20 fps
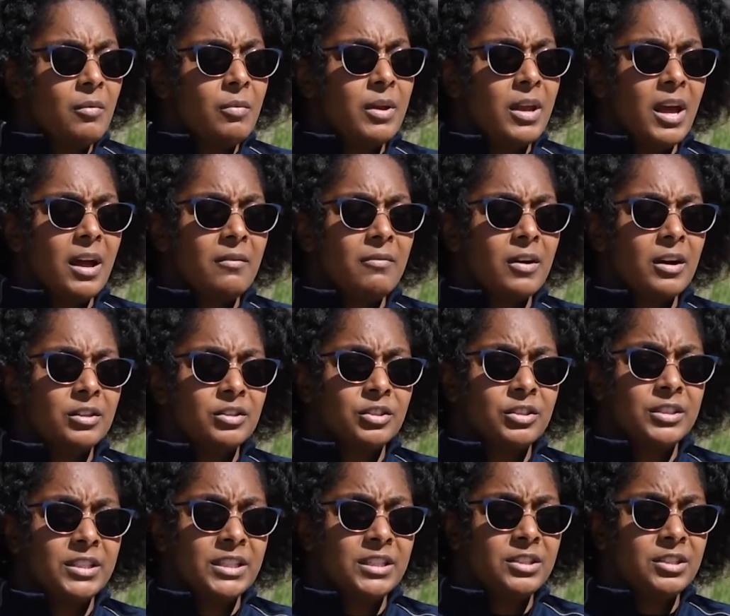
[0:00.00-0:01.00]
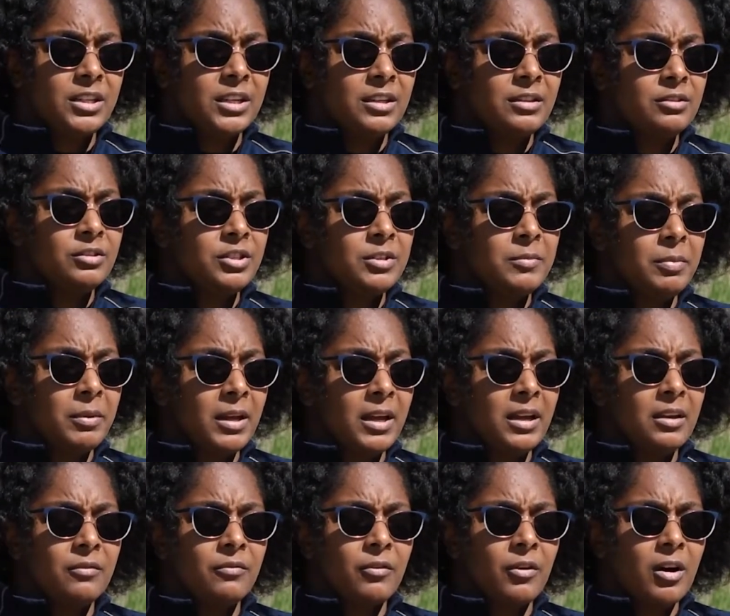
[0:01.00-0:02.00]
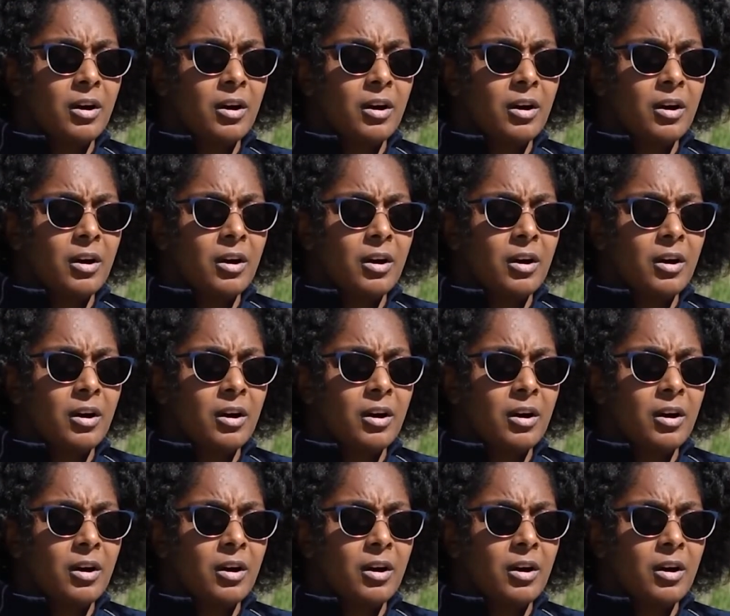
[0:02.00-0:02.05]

We have our strategic energy plan for